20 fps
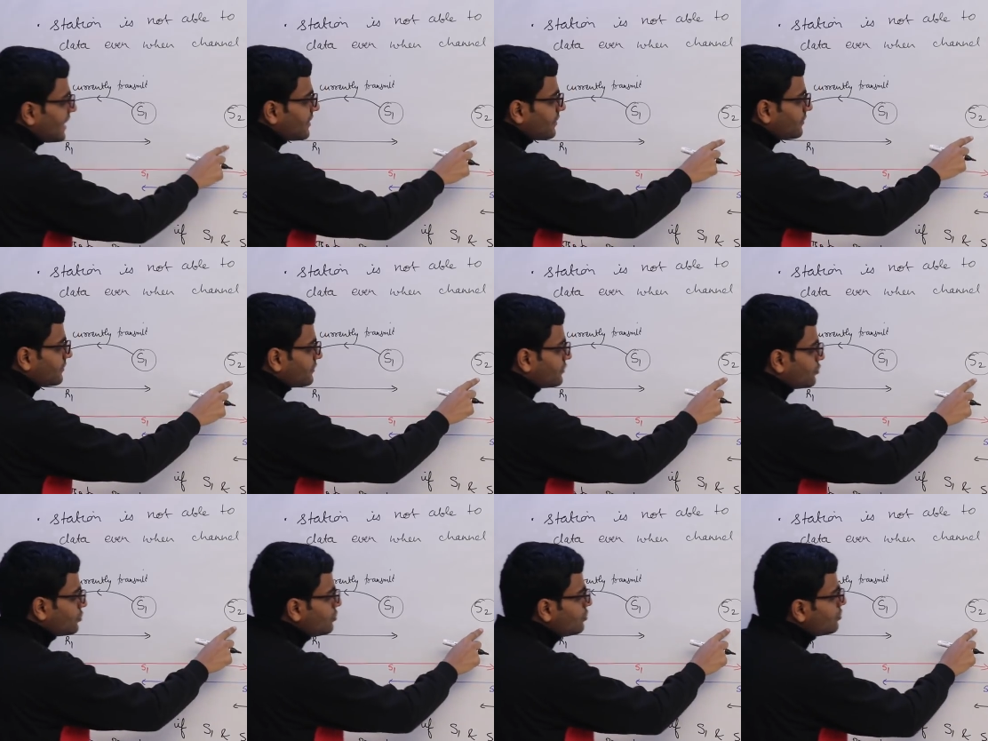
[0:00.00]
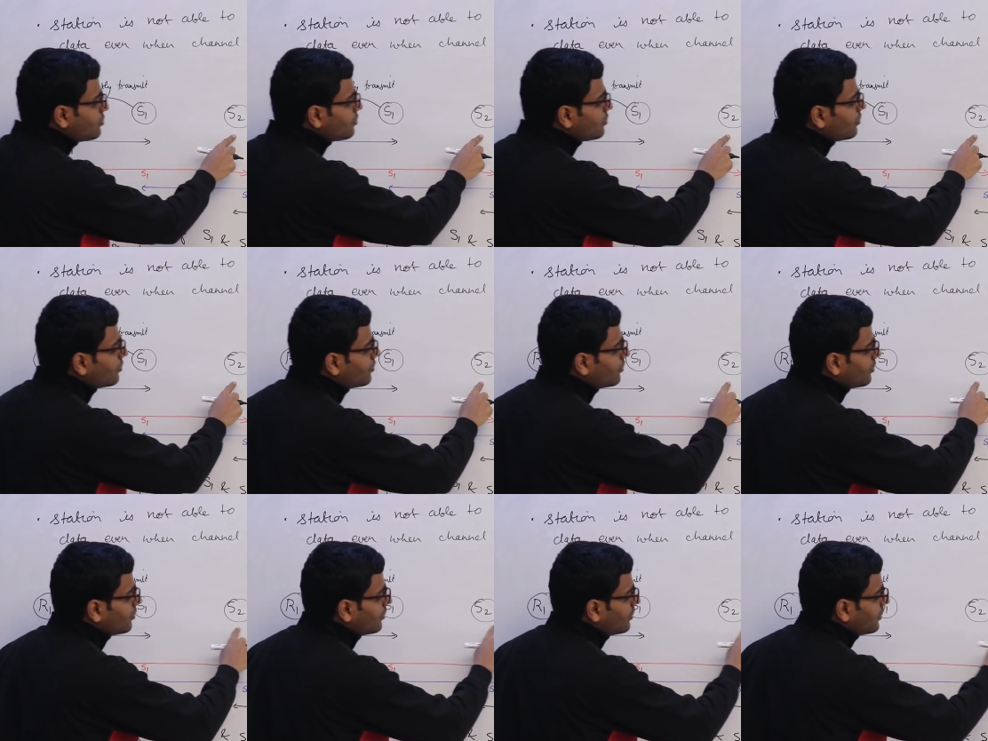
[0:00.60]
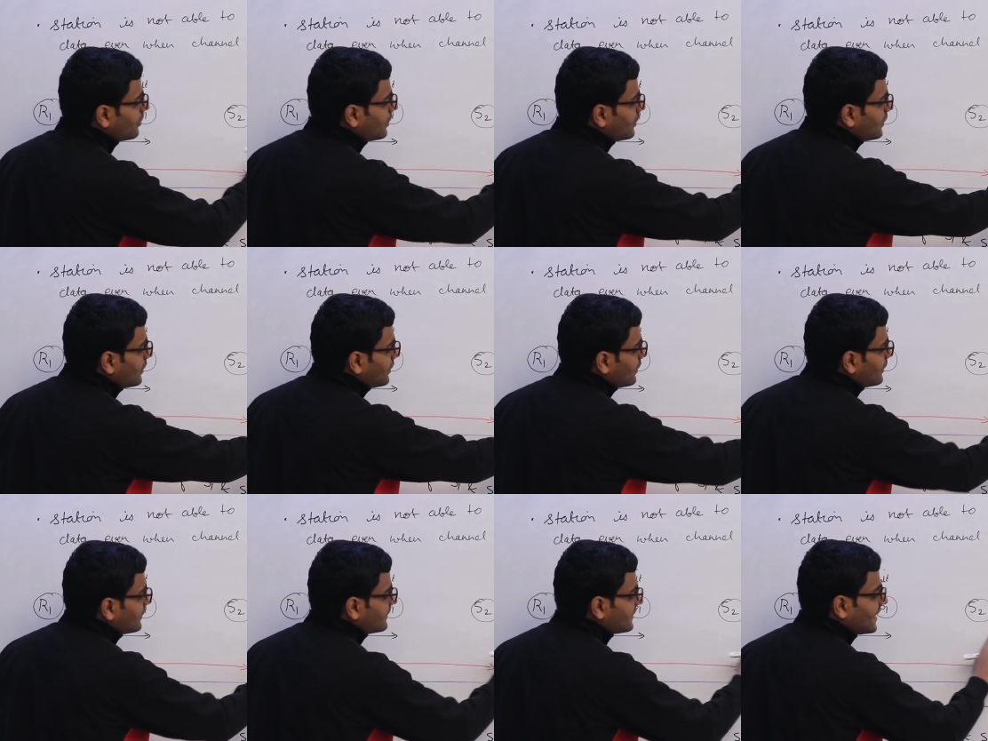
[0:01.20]
S2
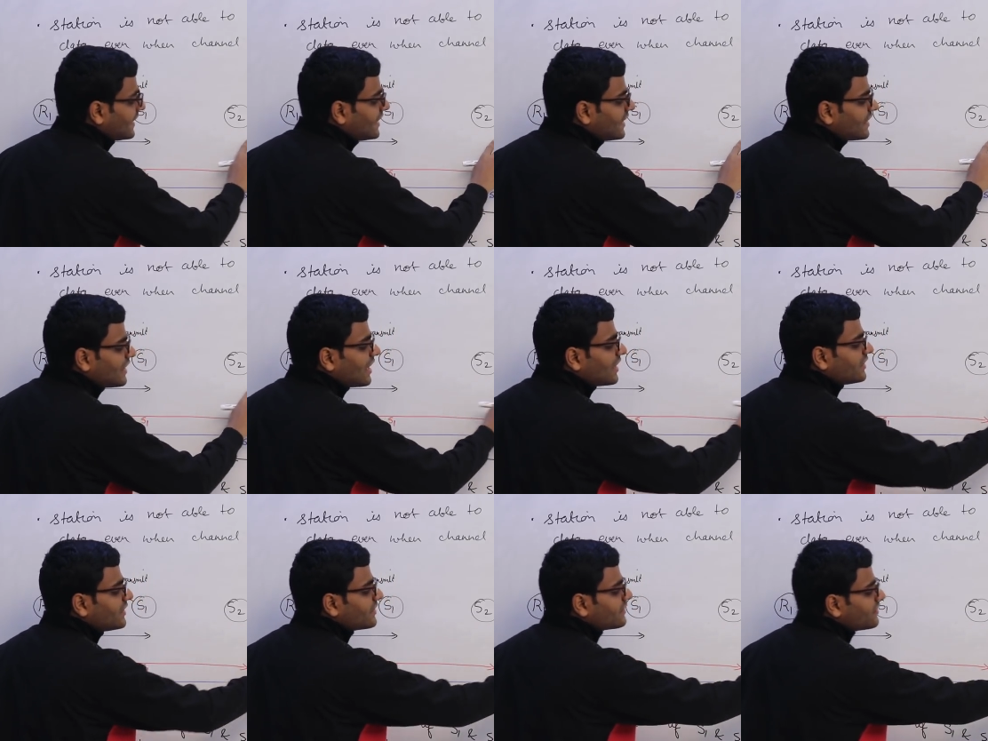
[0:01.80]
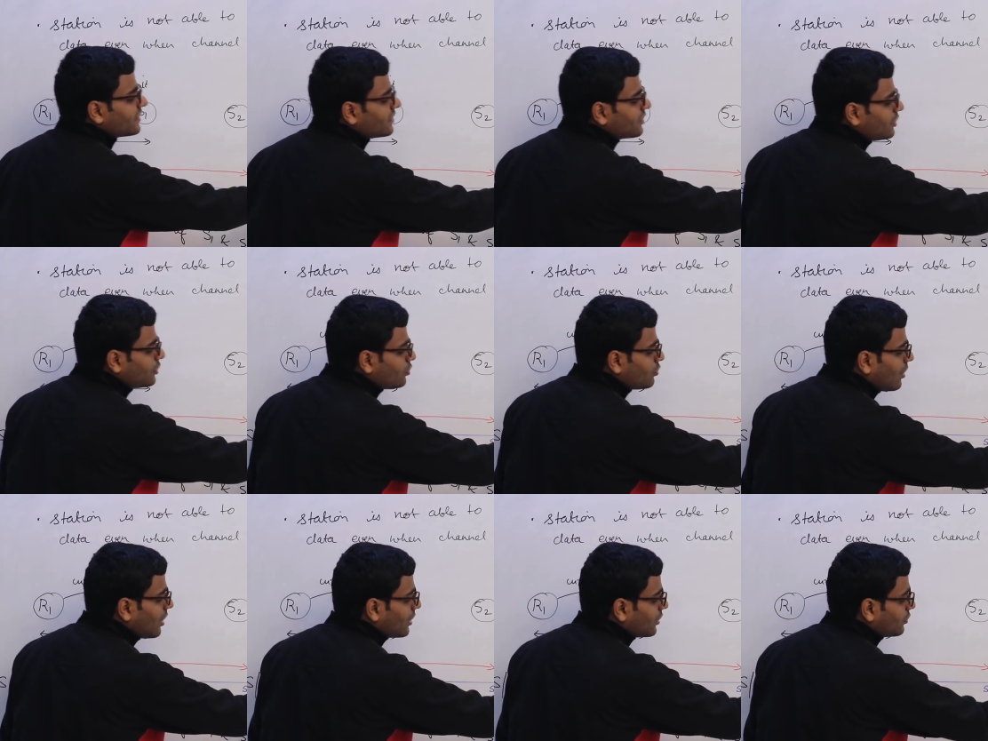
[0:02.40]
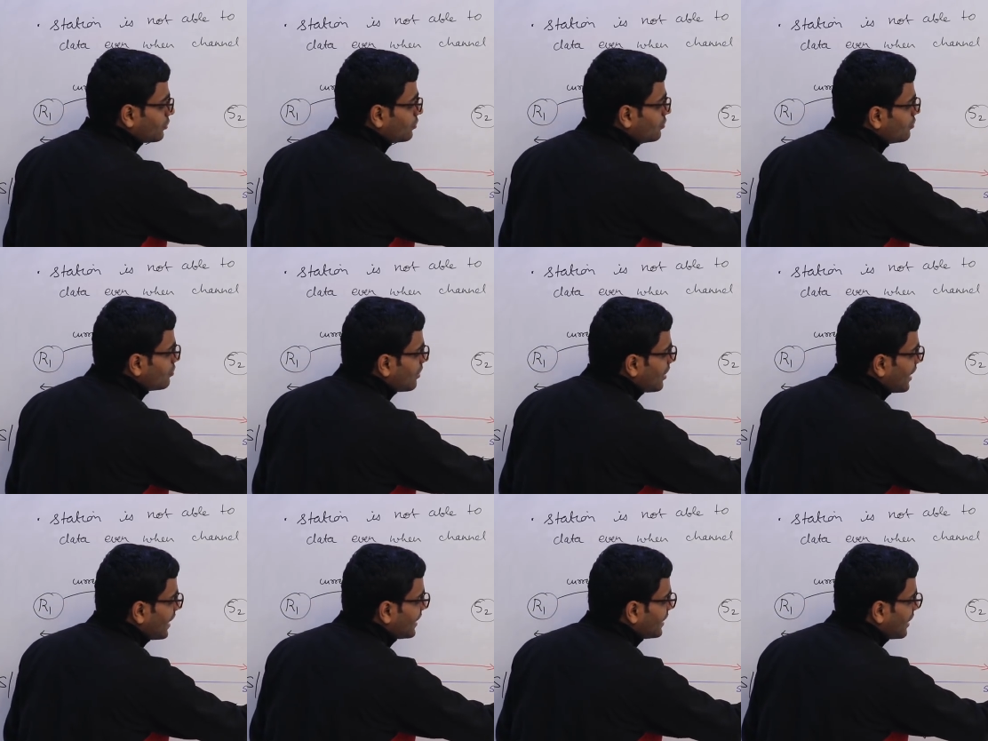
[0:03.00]
send an RTS signal to R2
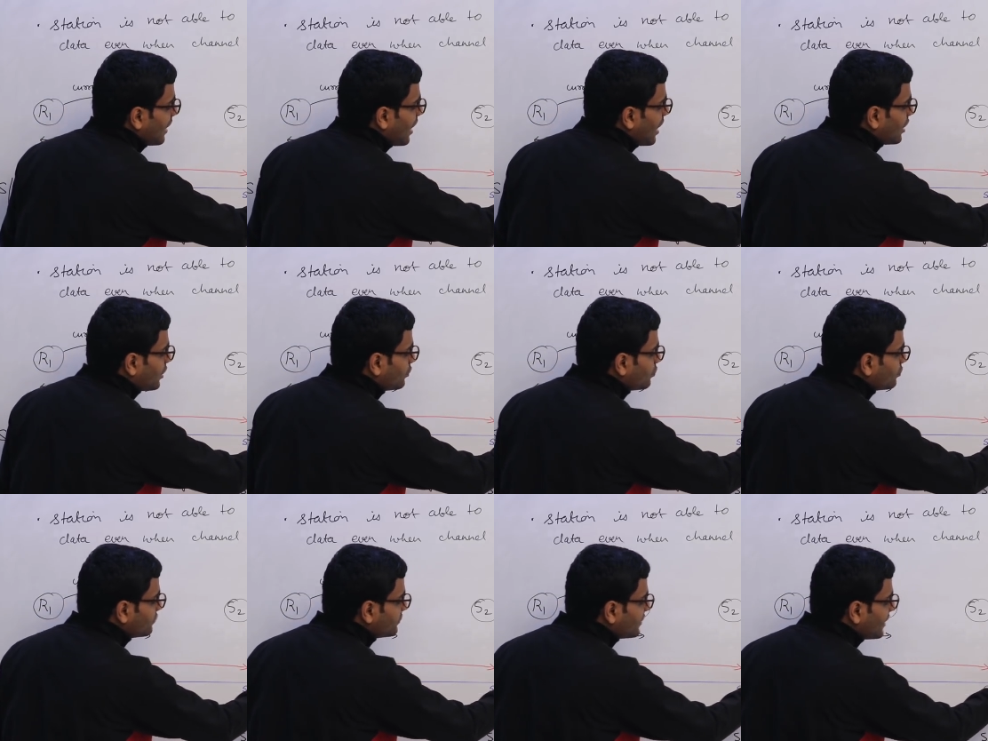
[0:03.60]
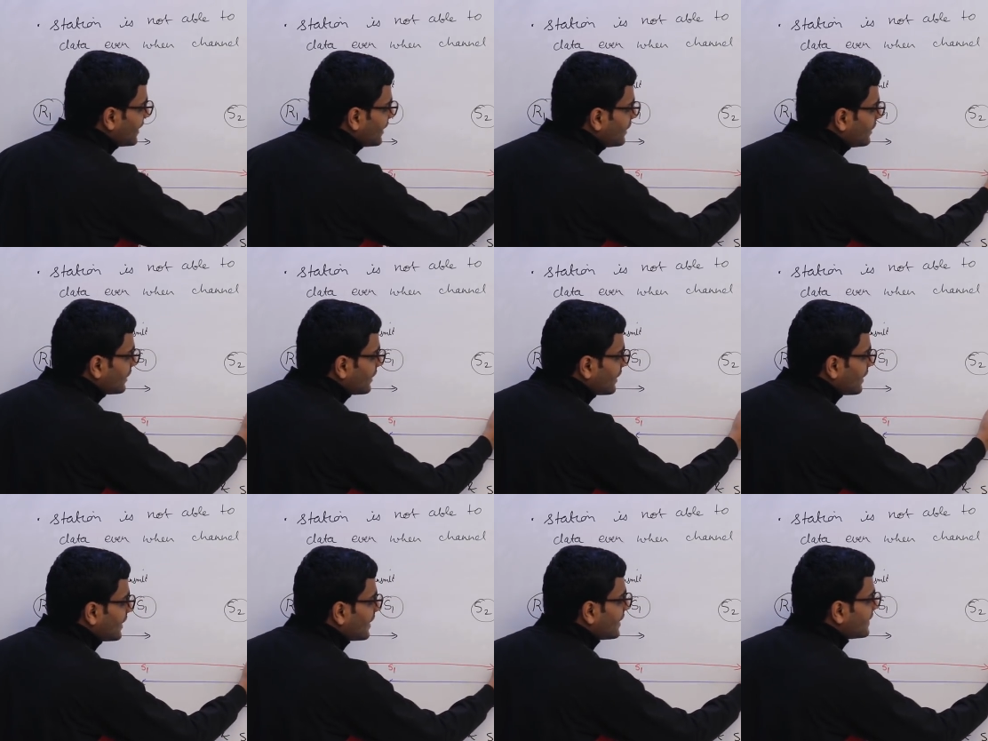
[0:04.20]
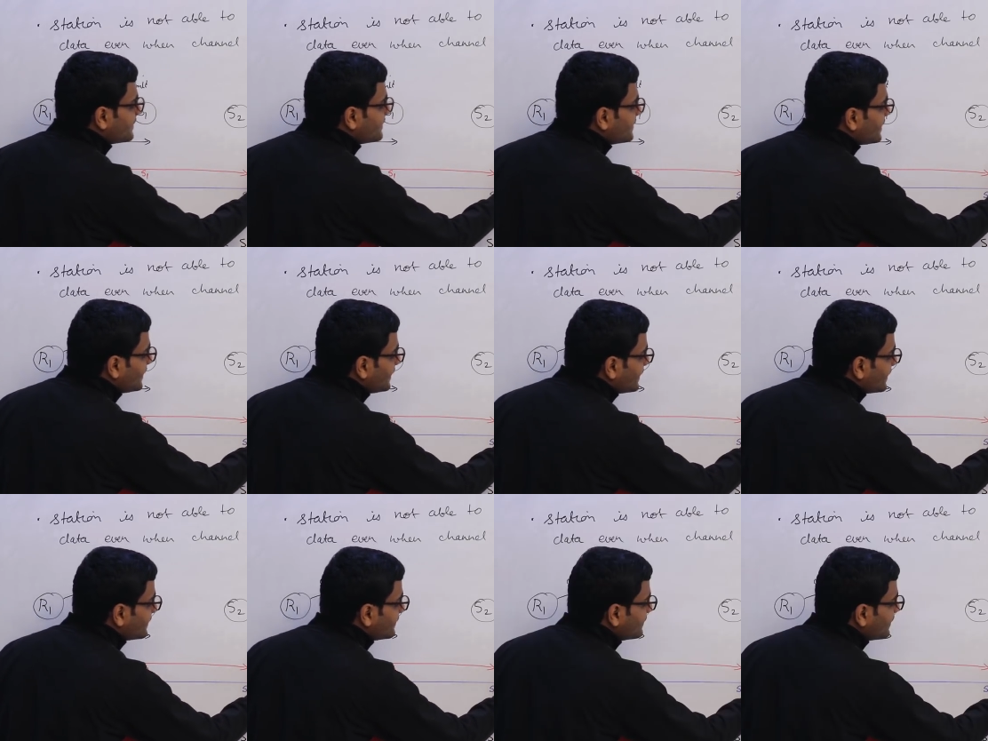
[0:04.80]
and R2 send a
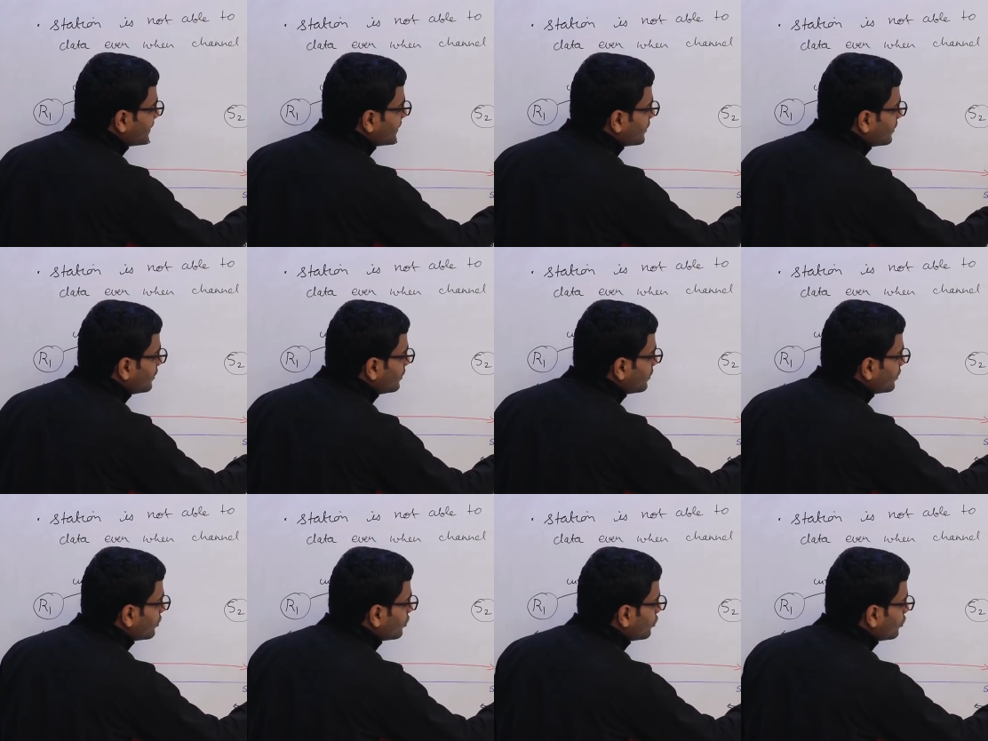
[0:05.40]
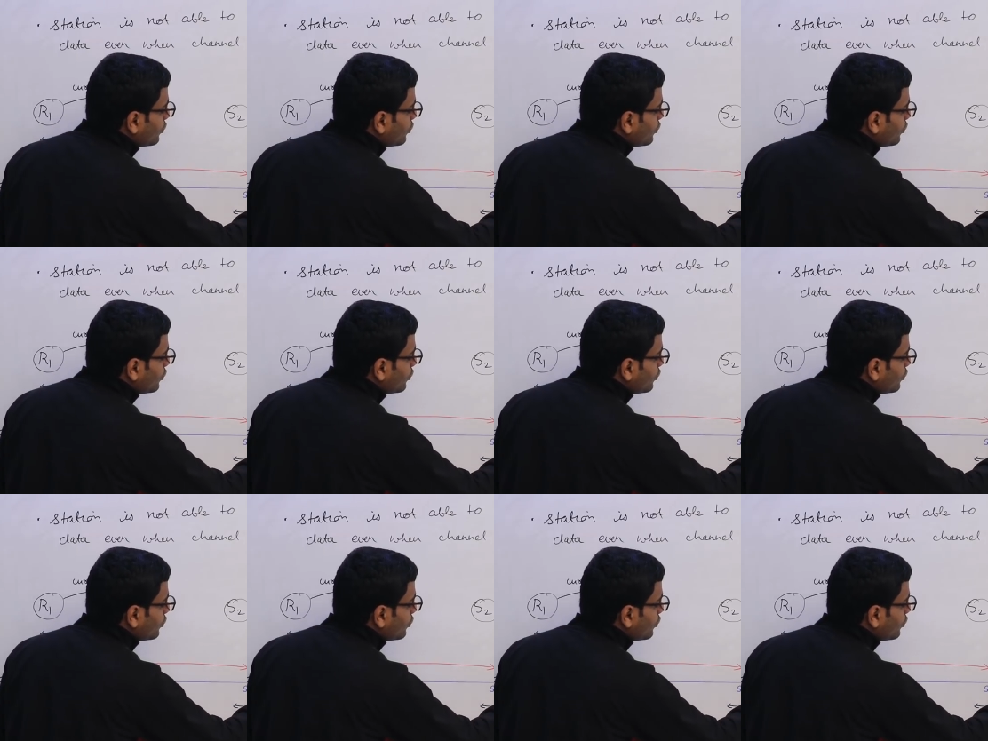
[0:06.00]
CTS signal